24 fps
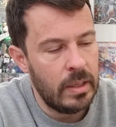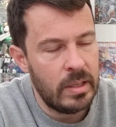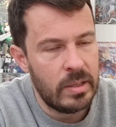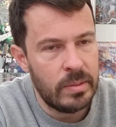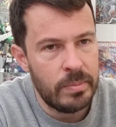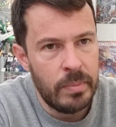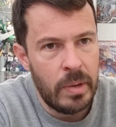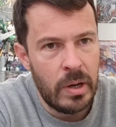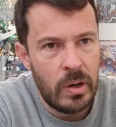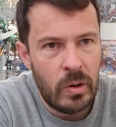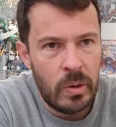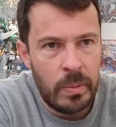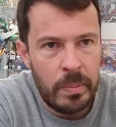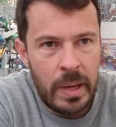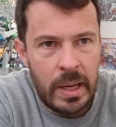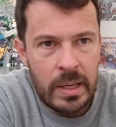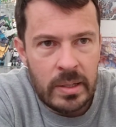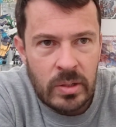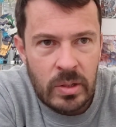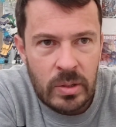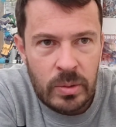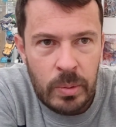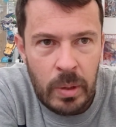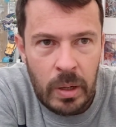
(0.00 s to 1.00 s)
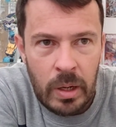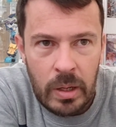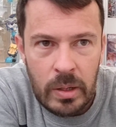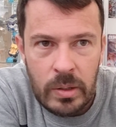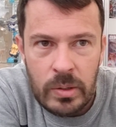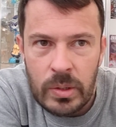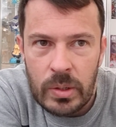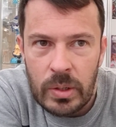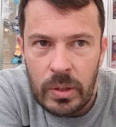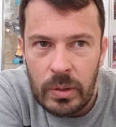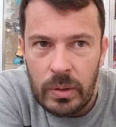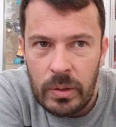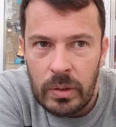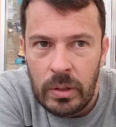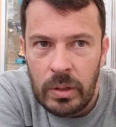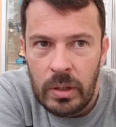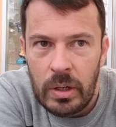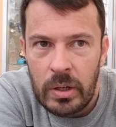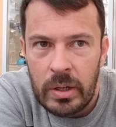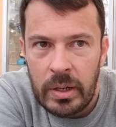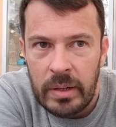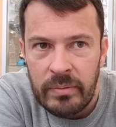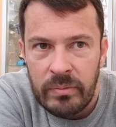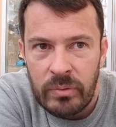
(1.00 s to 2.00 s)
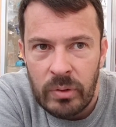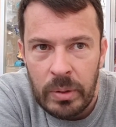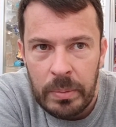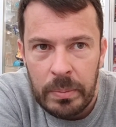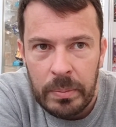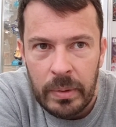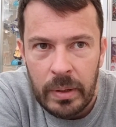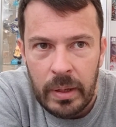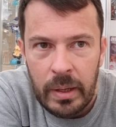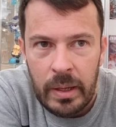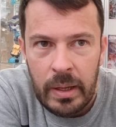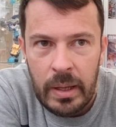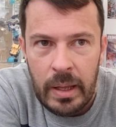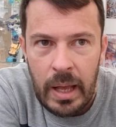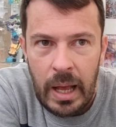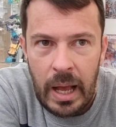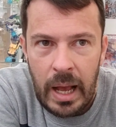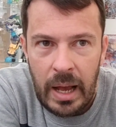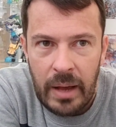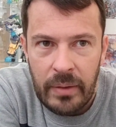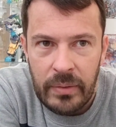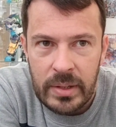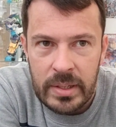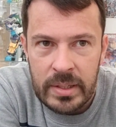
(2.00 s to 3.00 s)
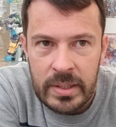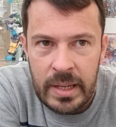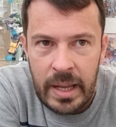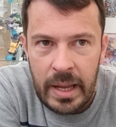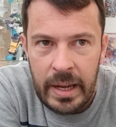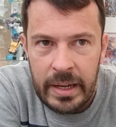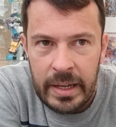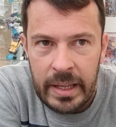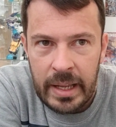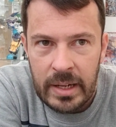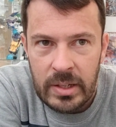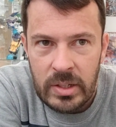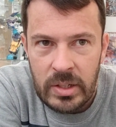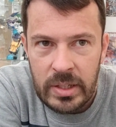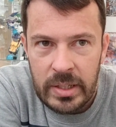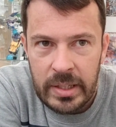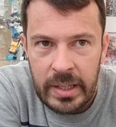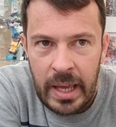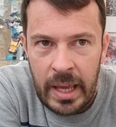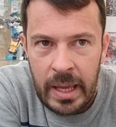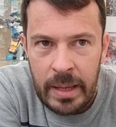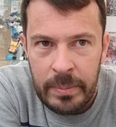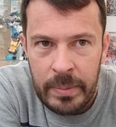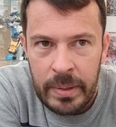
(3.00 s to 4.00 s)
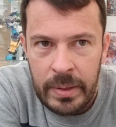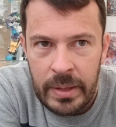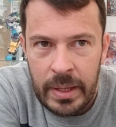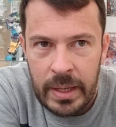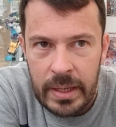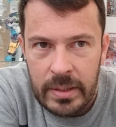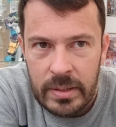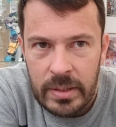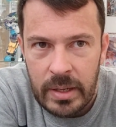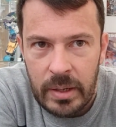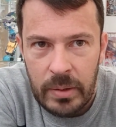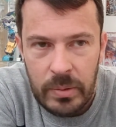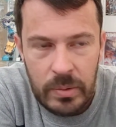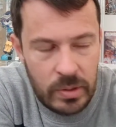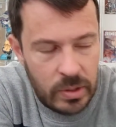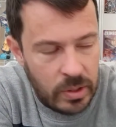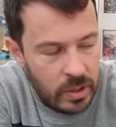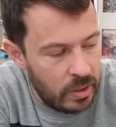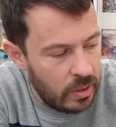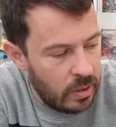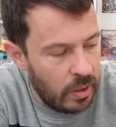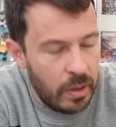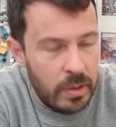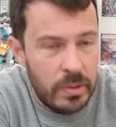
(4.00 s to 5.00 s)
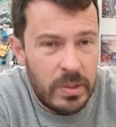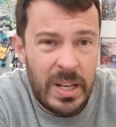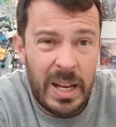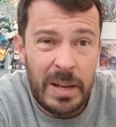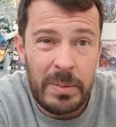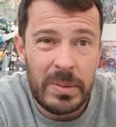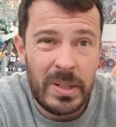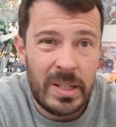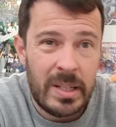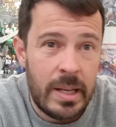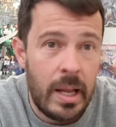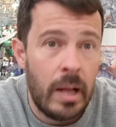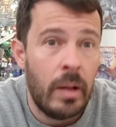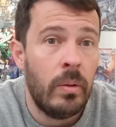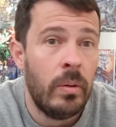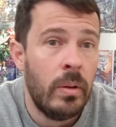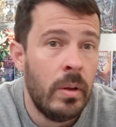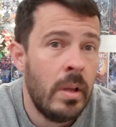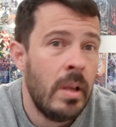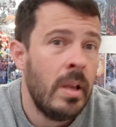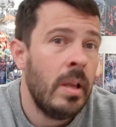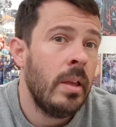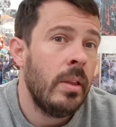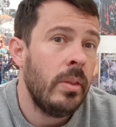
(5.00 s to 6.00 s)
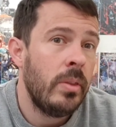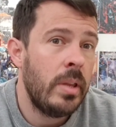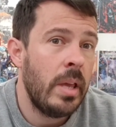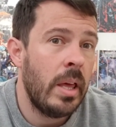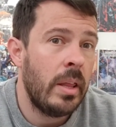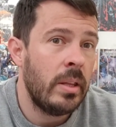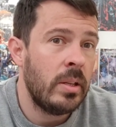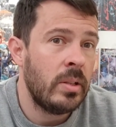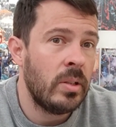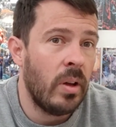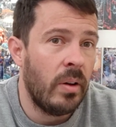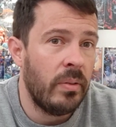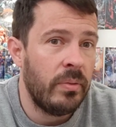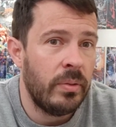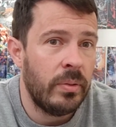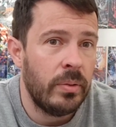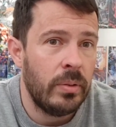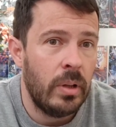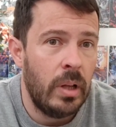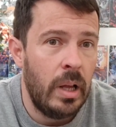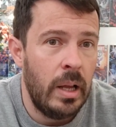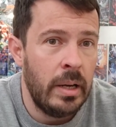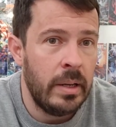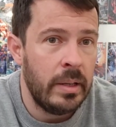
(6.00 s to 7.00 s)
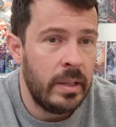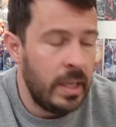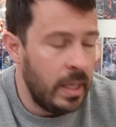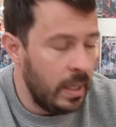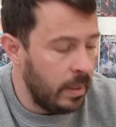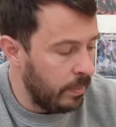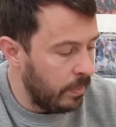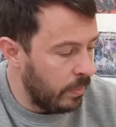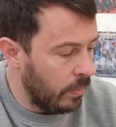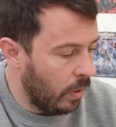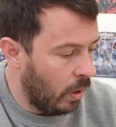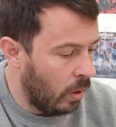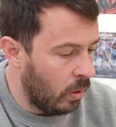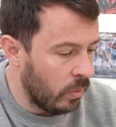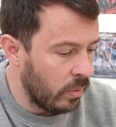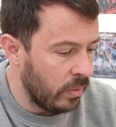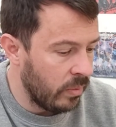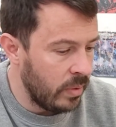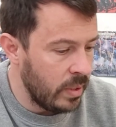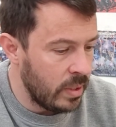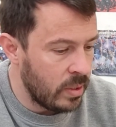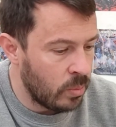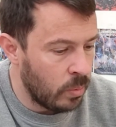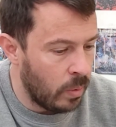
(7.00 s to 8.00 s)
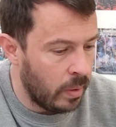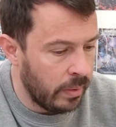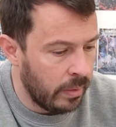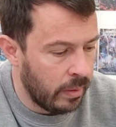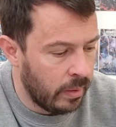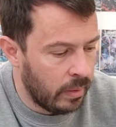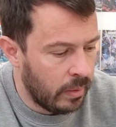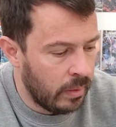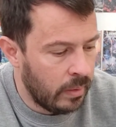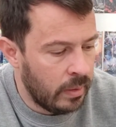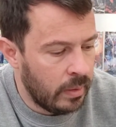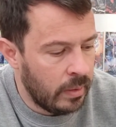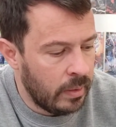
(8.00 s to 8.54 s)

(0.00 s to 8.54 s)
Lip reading: This Micromaster as well, I was looking for him out of the set and he actually came in there, so it was good. I was able to sell the others off and keep hold of this one.